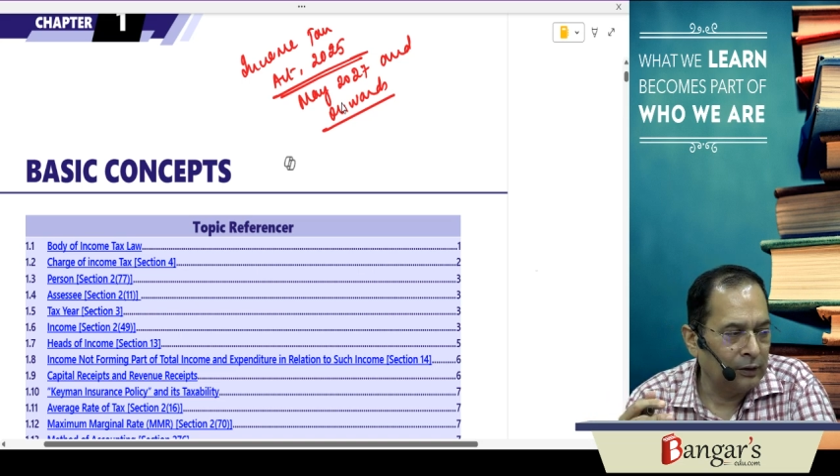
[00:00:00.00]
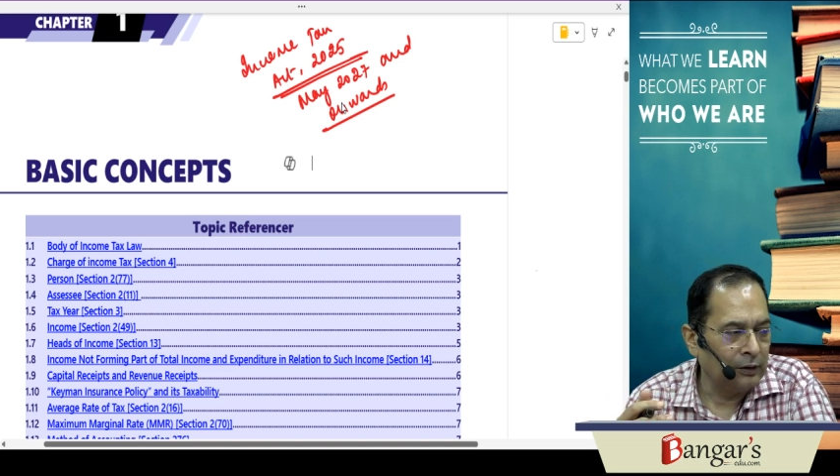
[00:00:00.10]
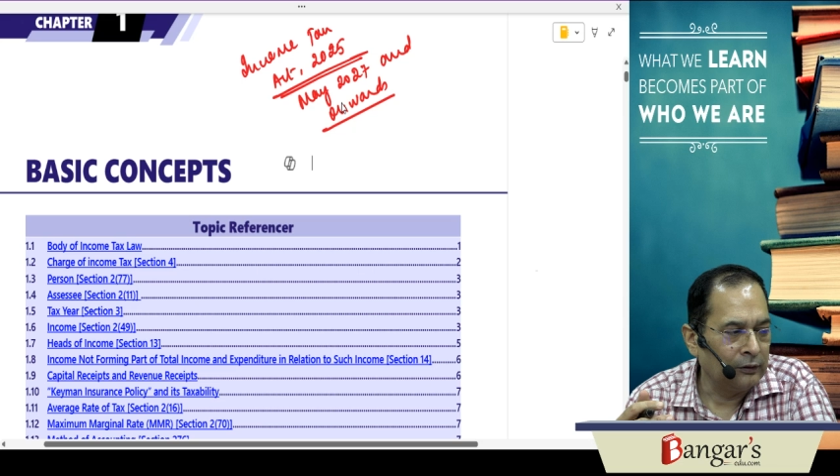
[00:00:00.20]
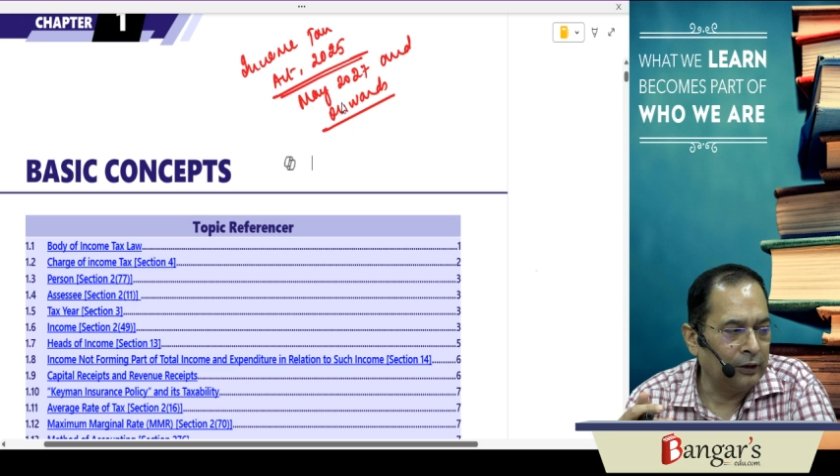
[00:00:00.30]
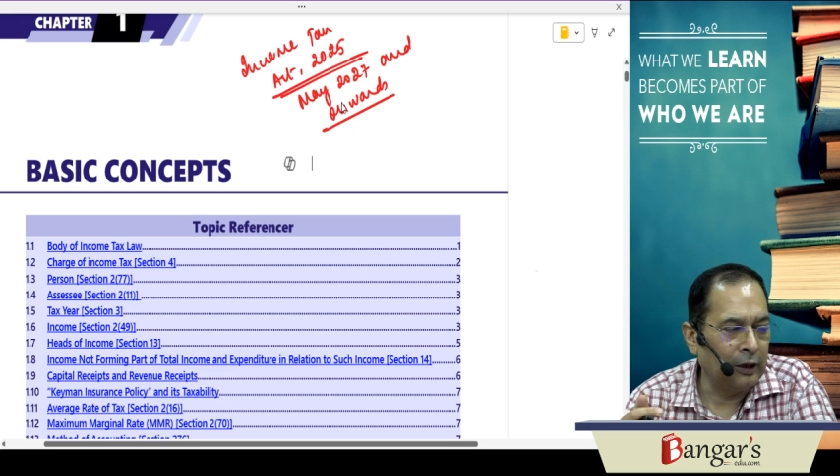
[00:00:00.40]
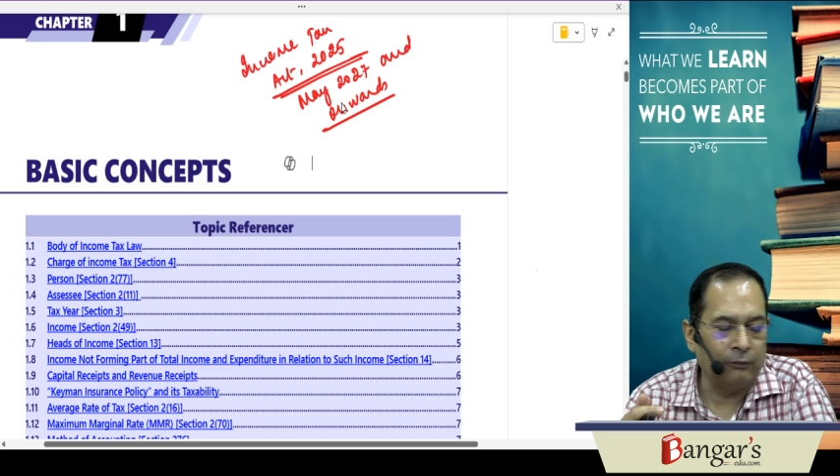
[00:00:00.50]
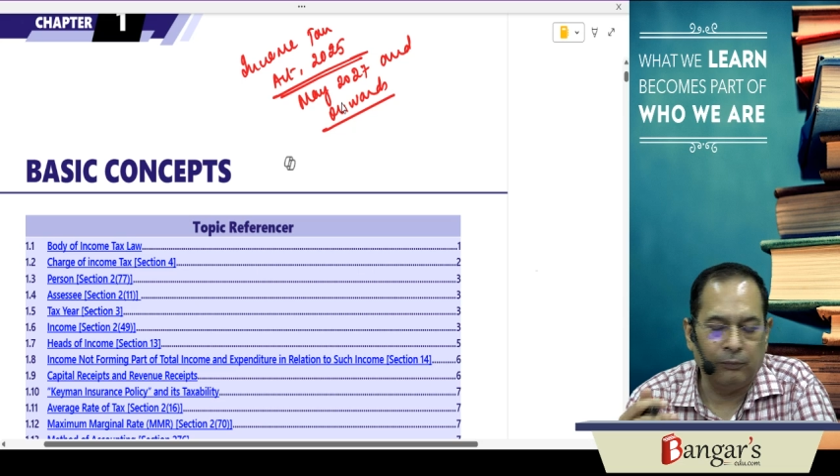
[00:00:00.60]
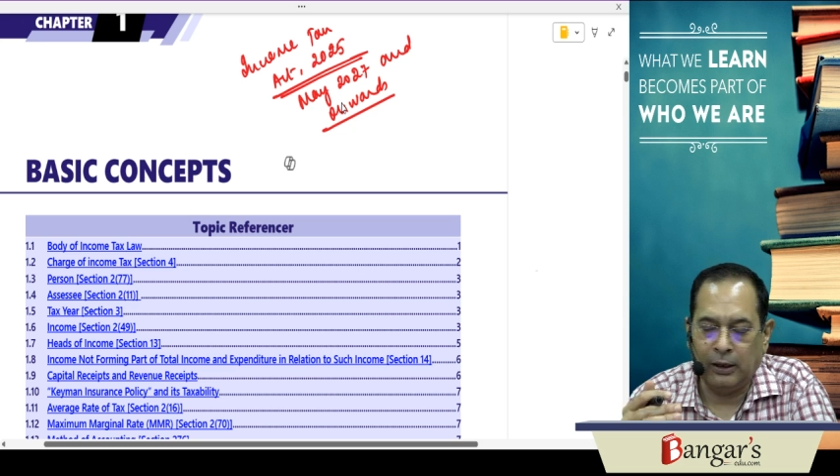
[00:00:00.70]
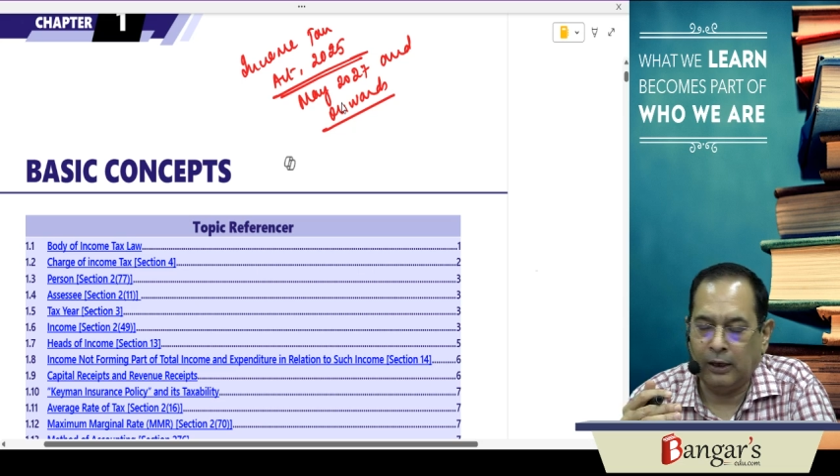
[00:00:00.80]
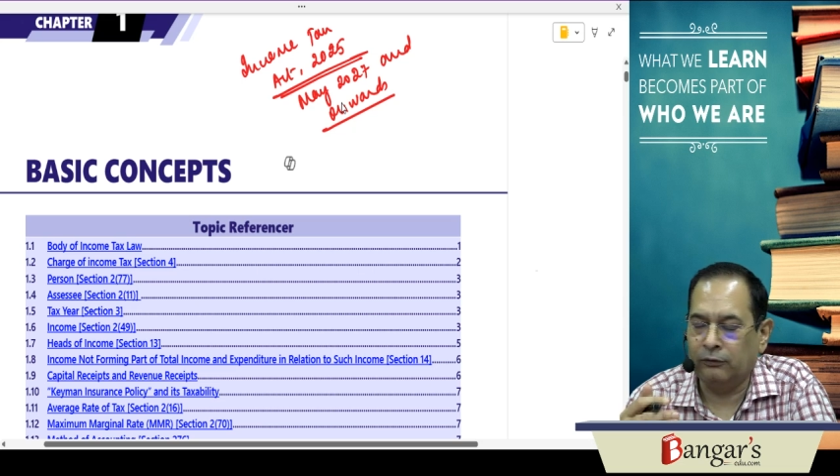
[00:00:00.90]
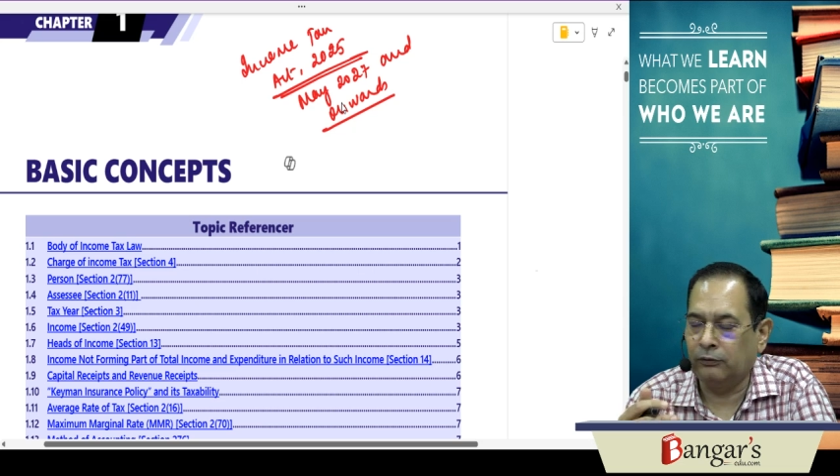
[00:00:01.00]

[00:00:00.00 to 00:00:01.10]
they have made